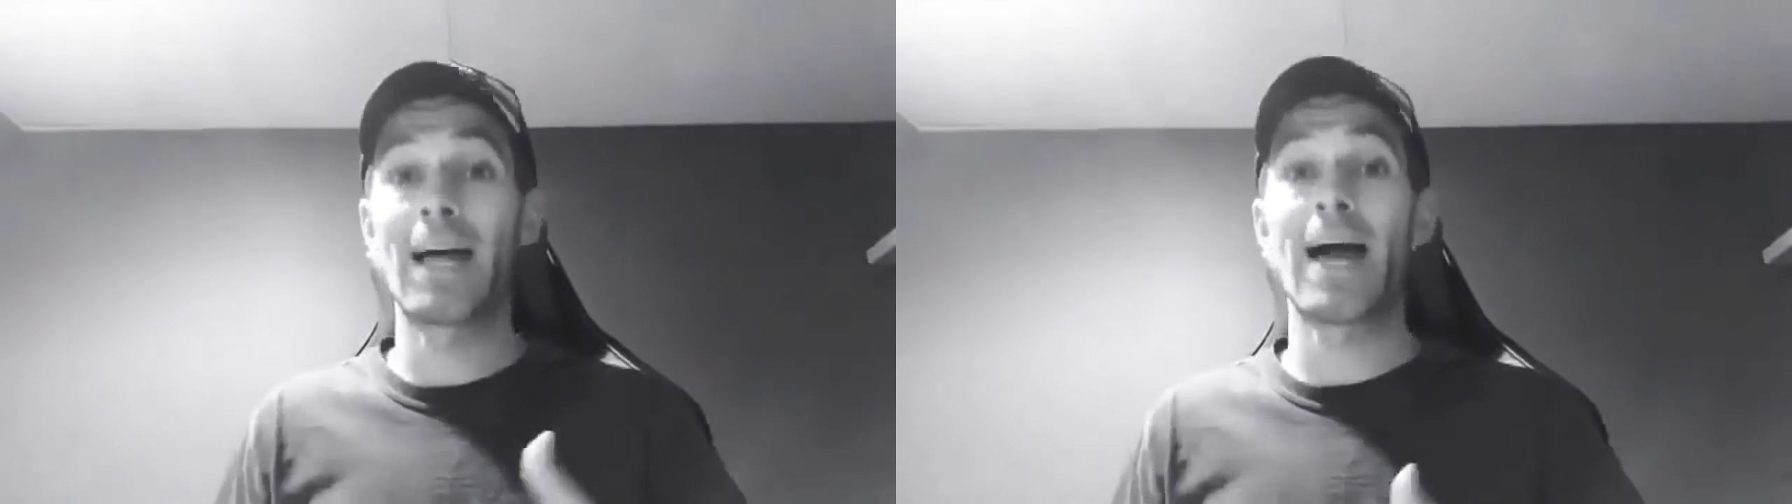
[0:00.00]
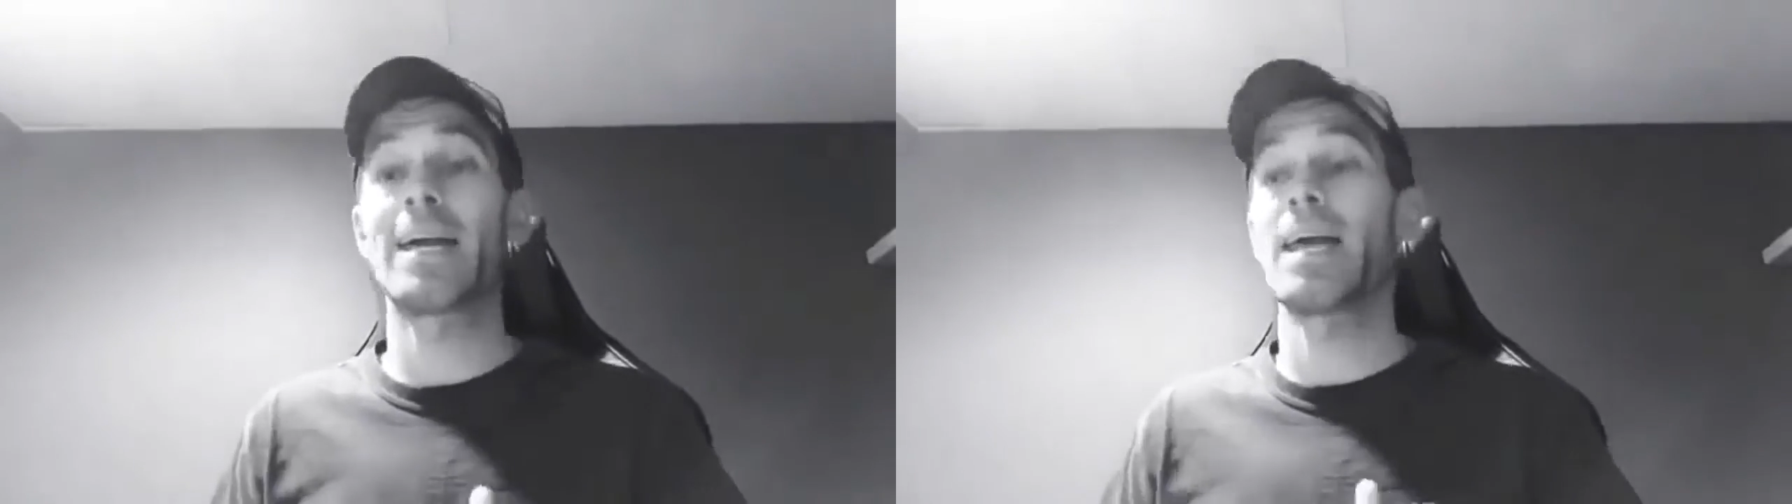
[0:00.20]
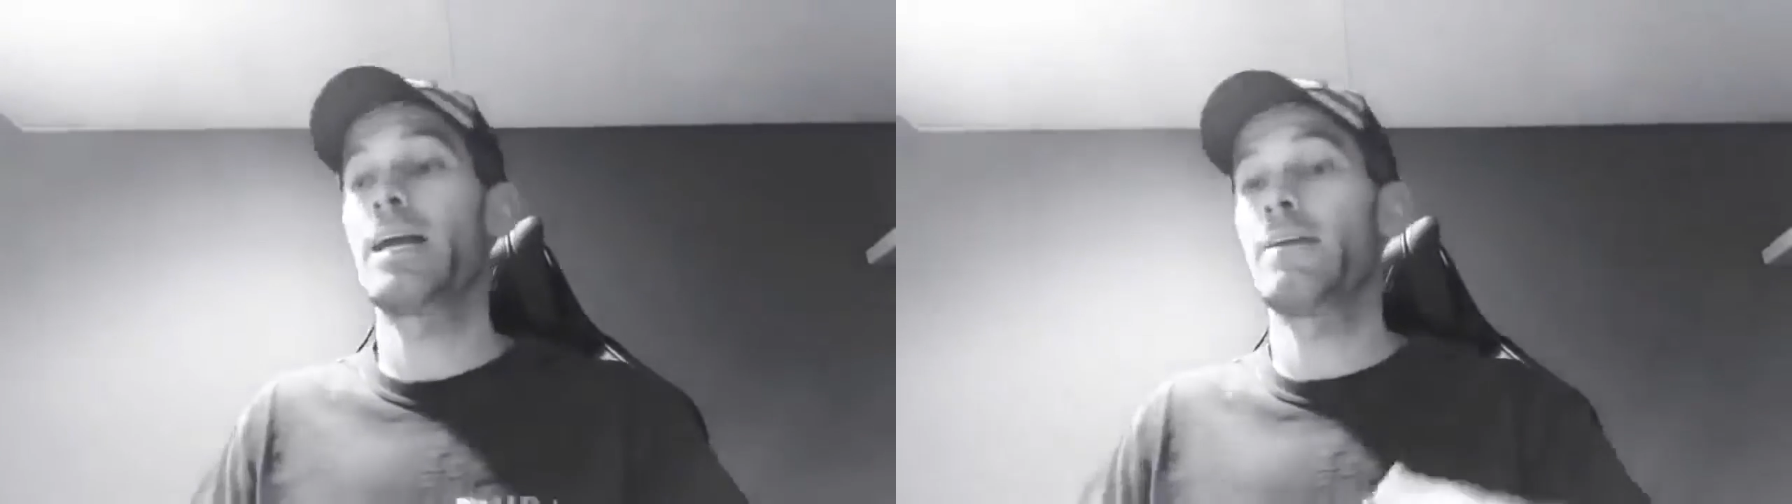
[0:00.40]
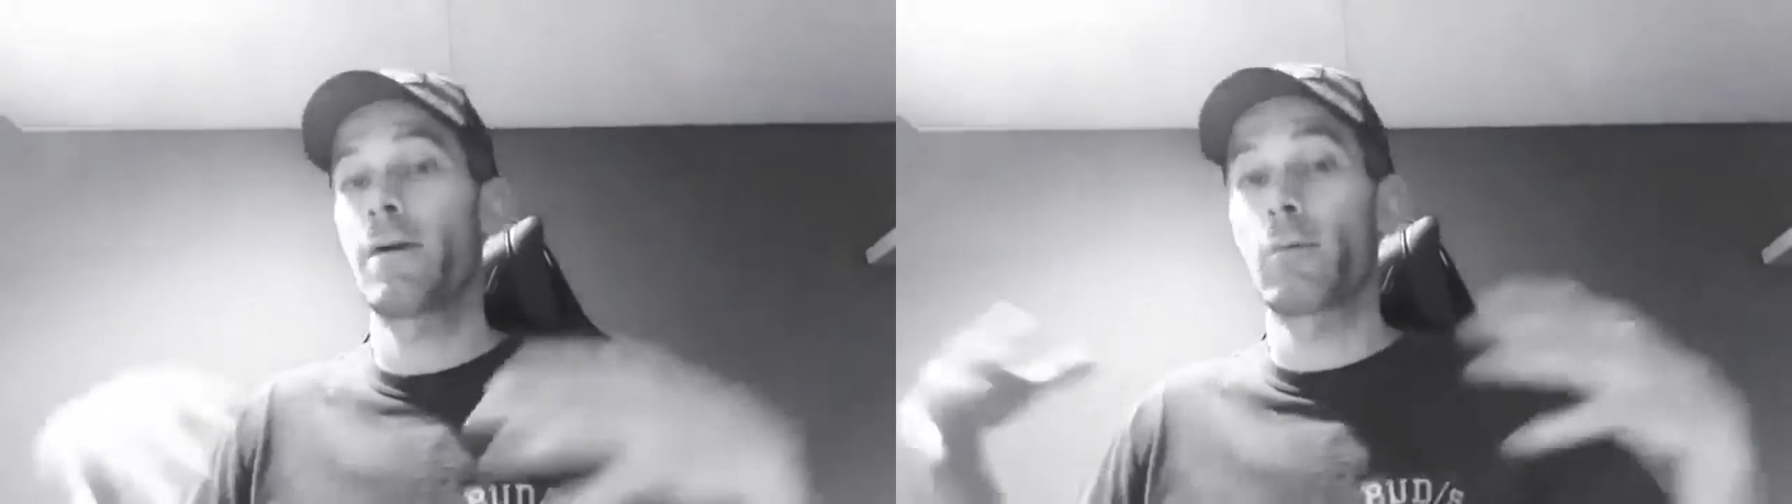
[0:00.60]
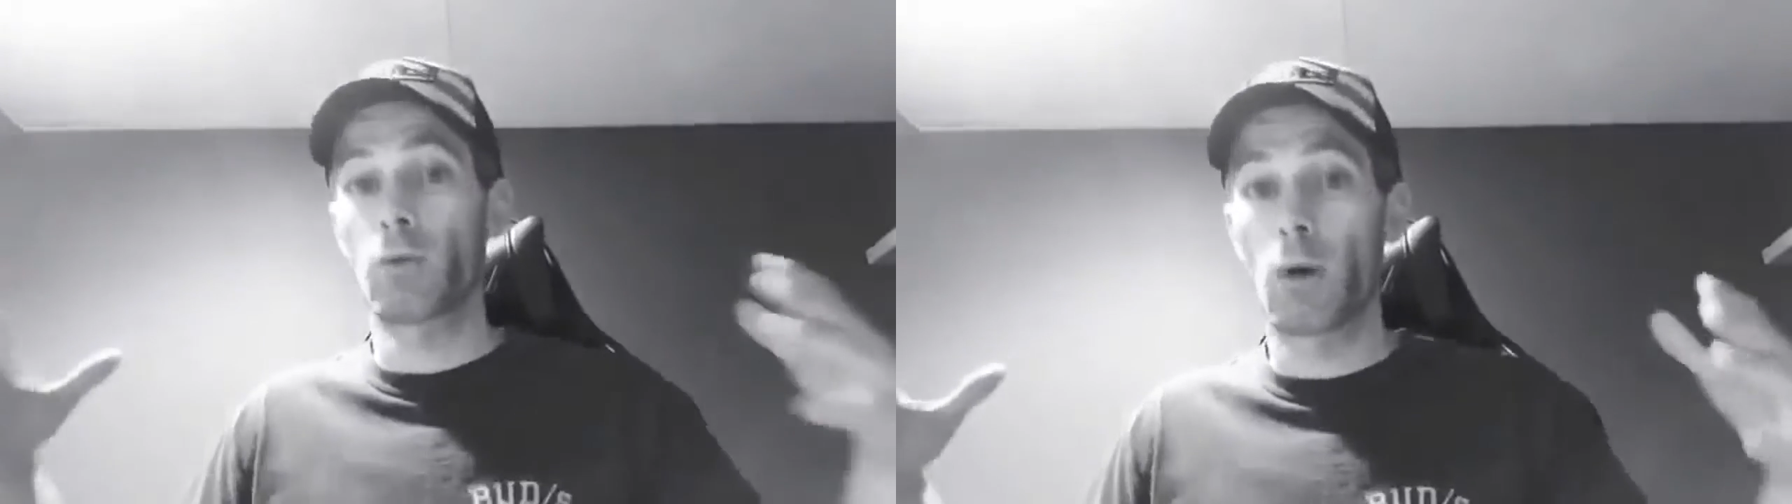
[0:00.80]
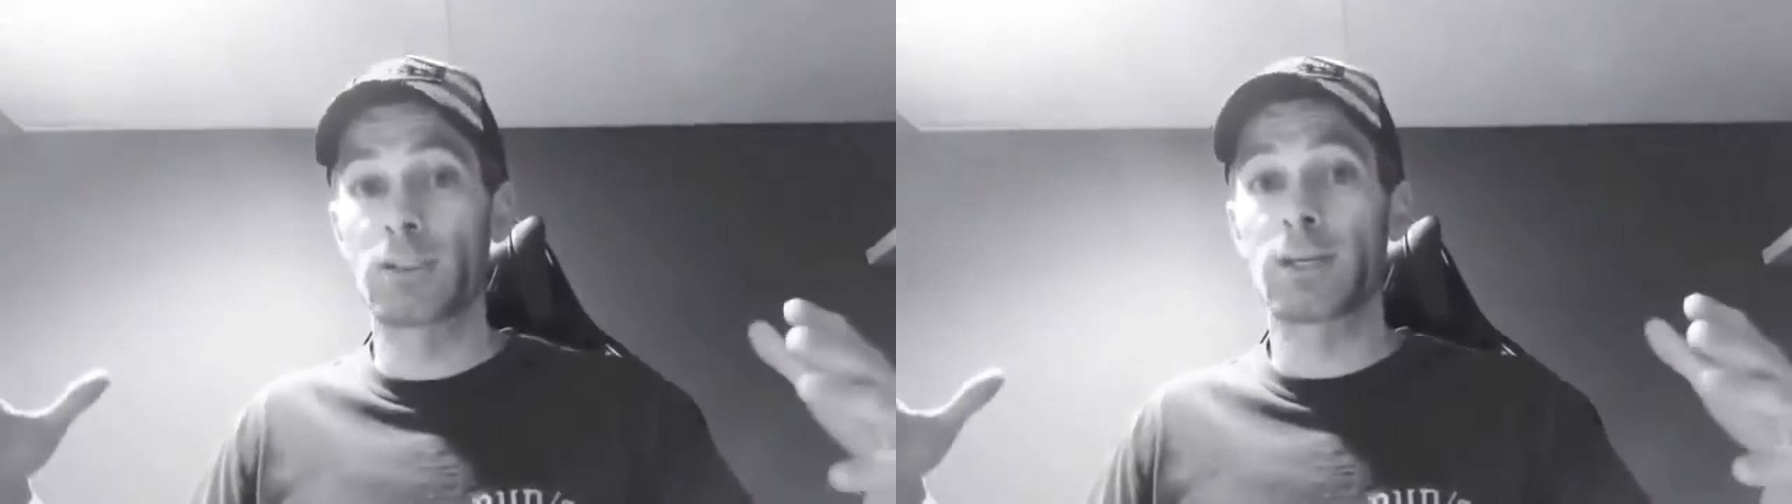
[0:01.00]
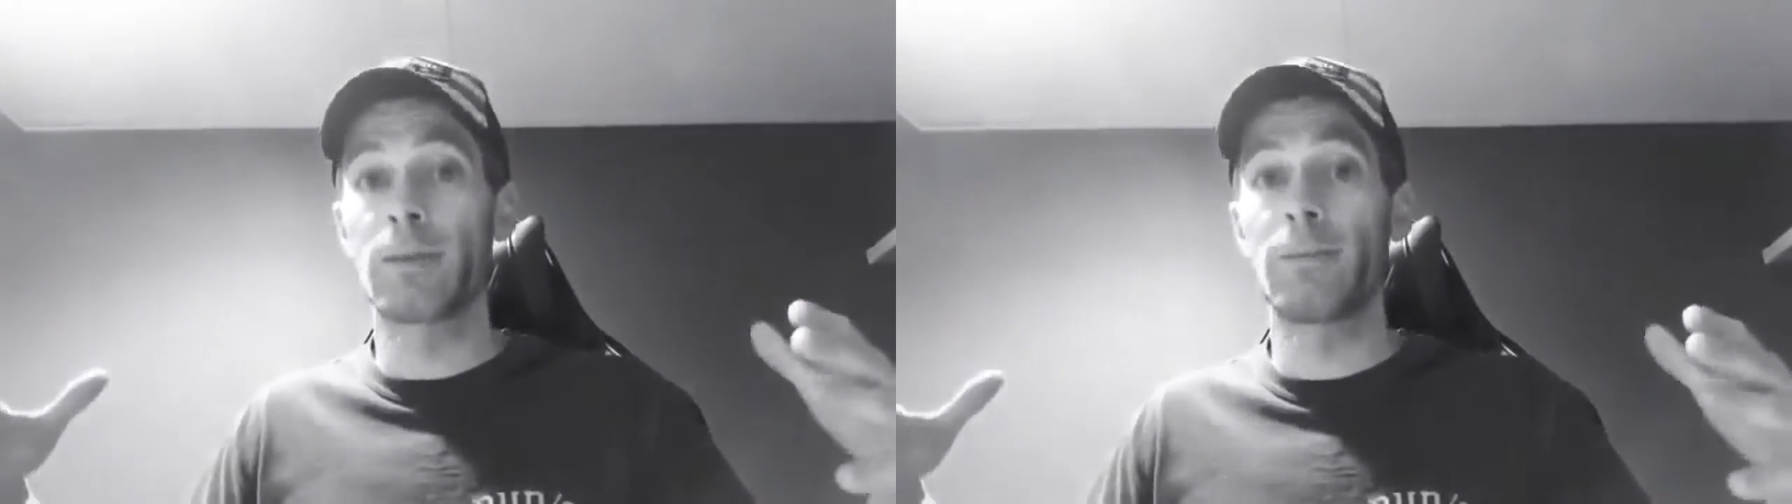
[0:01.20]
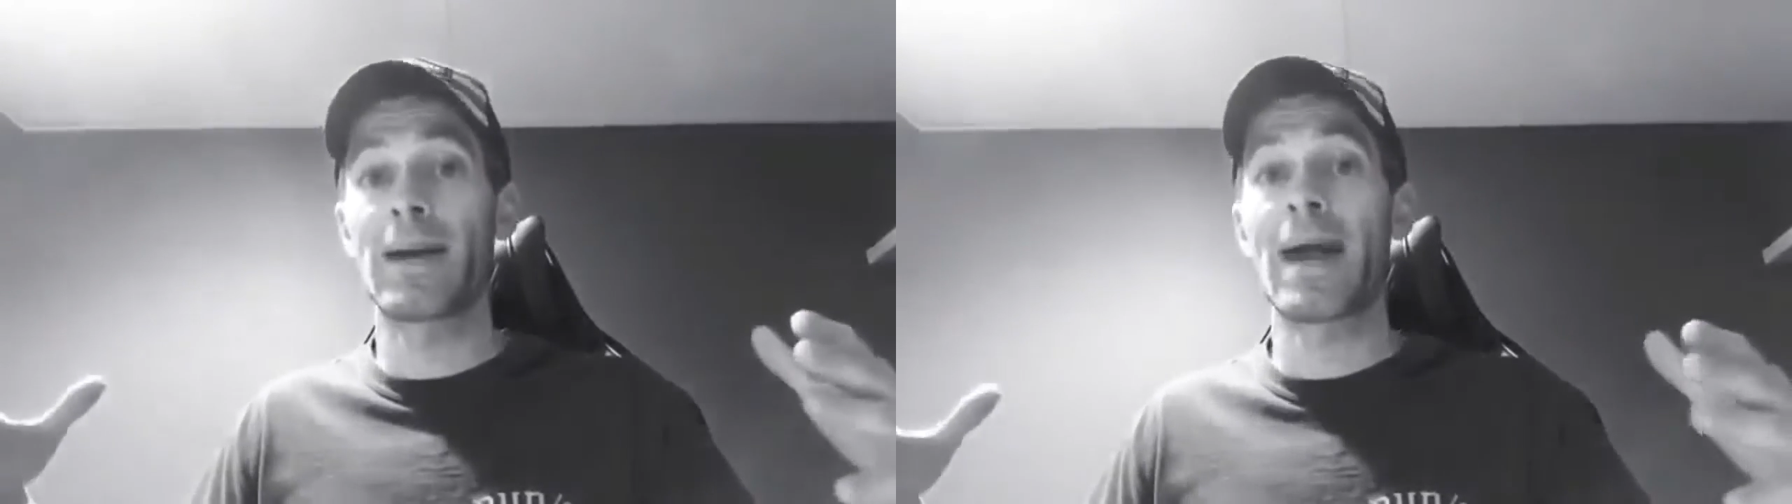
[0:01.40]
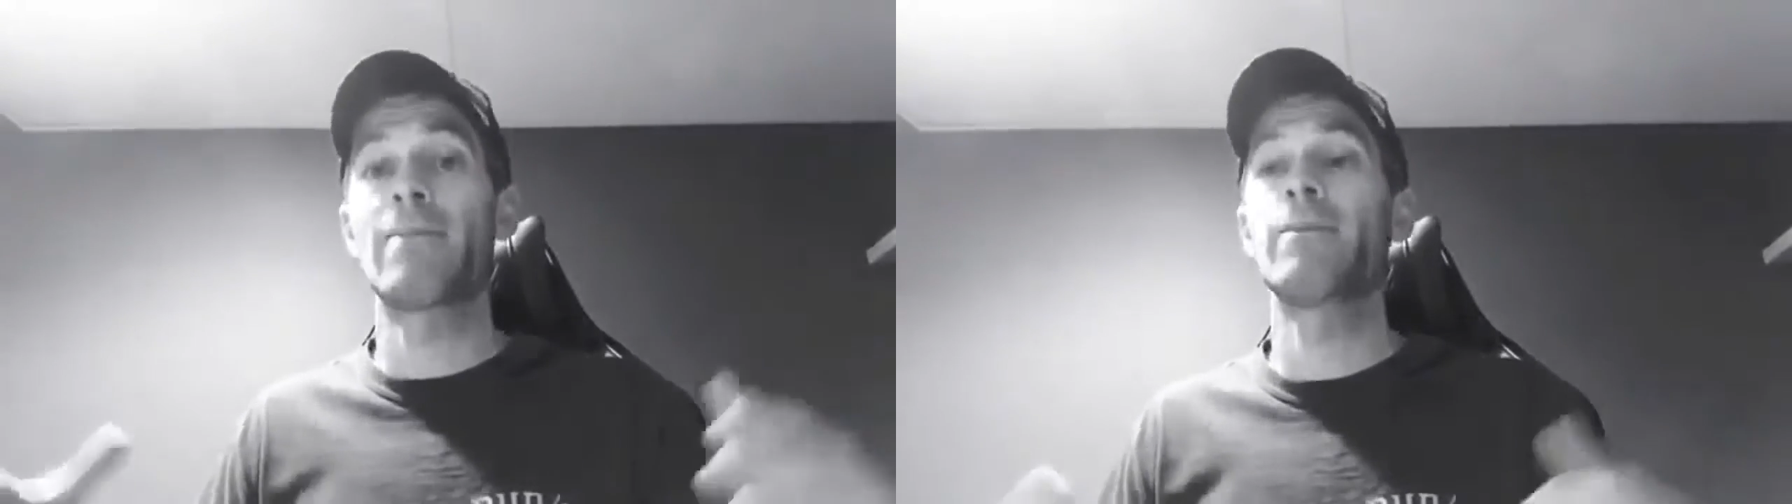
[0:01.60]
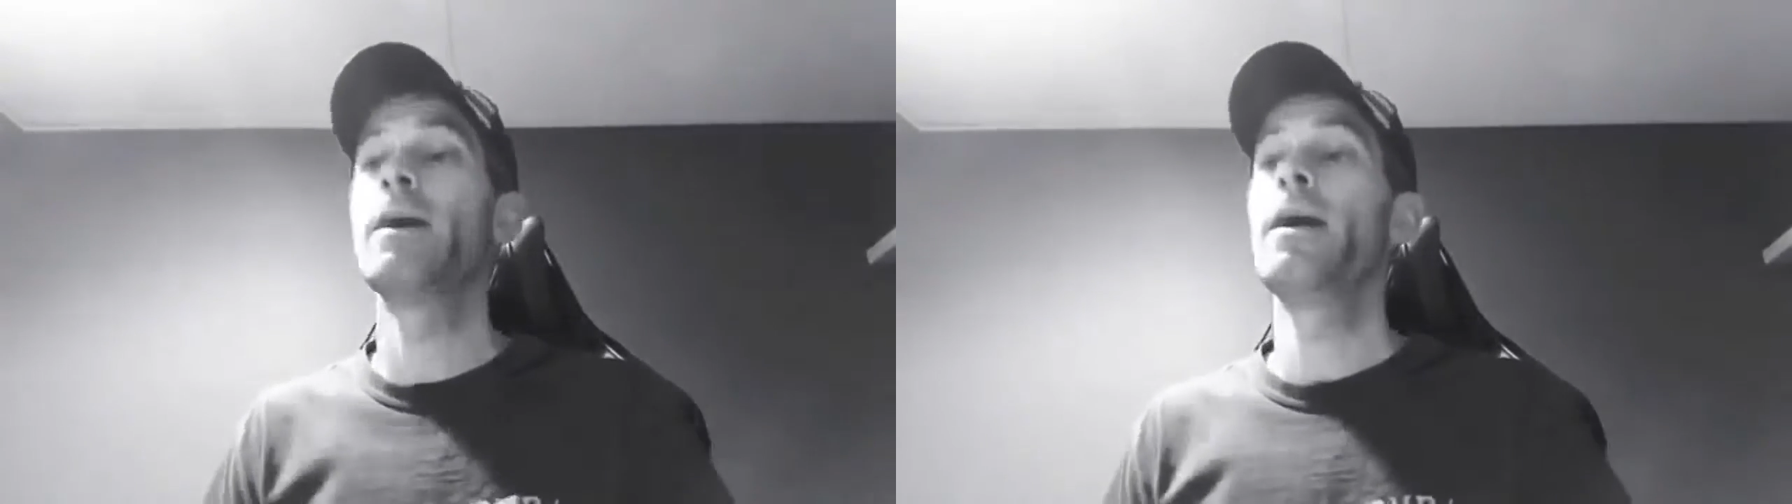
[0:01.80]
like it and if I'm growing something big
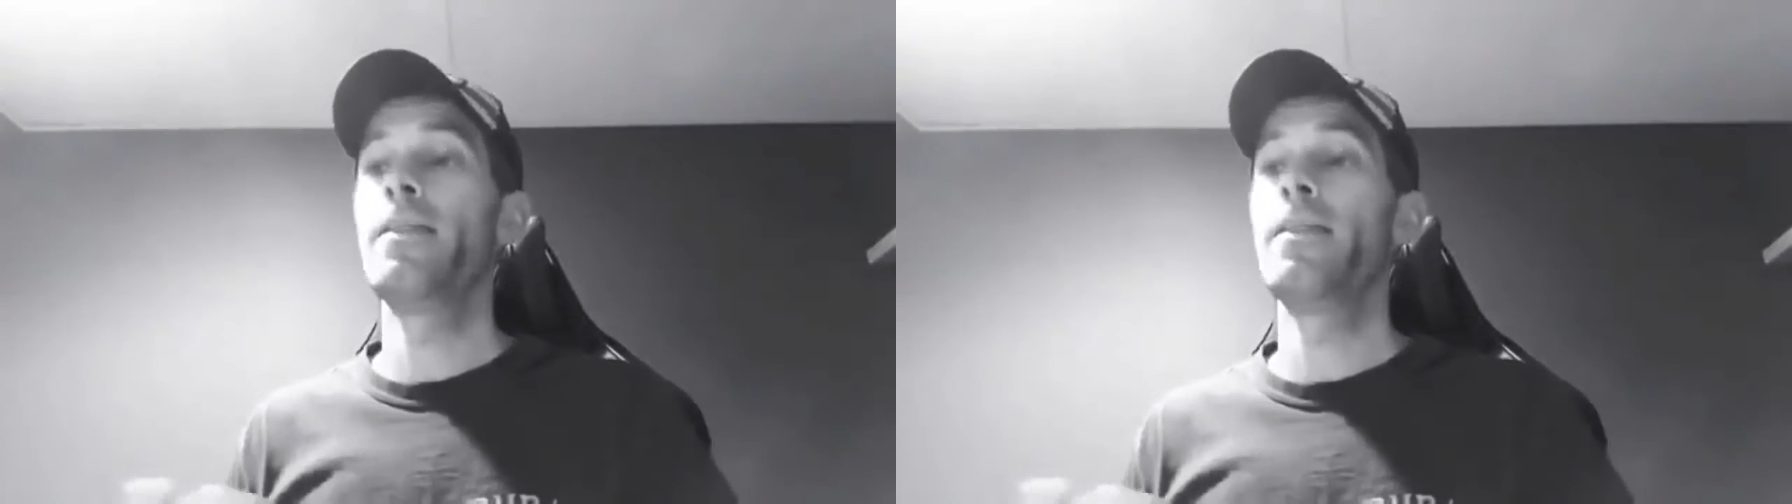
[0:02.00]
out of it,